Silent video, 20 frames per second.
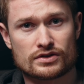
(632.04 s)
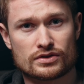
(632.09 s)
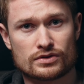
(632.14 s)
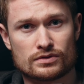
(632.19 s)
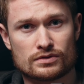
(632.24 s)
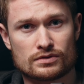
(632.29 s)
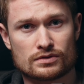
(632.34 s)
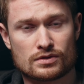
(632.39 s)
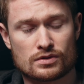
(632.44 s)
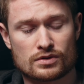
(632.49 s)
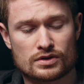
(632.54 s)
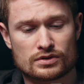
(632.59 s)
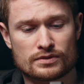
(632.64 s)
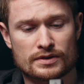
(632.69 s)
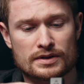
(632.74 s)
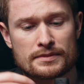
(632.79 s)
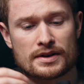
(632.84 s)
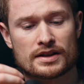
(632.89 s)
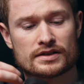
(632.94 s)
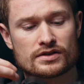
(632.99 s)
2
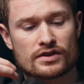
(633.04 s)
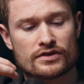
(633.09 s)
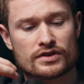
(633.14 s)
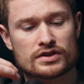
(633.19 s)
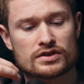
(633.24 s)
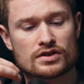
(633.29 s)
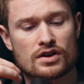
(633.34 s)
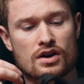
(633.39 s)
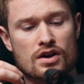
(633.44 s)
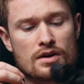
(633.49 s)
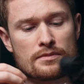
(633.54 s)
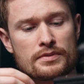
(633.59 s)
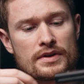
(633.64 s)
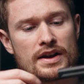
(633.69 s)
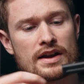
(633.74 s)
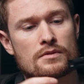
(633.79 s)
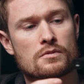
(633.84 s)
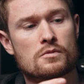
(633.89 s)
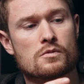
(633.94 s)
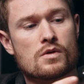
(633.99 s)
1/4-20 mounts on the top
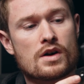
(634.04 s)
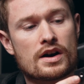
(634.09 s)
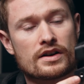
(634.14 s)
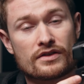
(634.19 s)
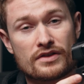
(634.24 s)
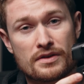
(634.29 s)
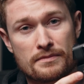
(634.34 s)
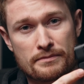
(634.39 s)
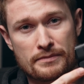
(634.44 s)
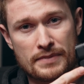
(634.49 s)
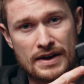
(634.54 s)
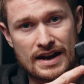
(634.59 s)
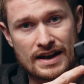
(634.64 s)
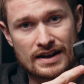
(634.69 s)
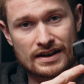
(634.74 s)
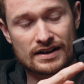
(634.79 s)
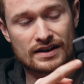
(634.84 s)
and 1 on the back.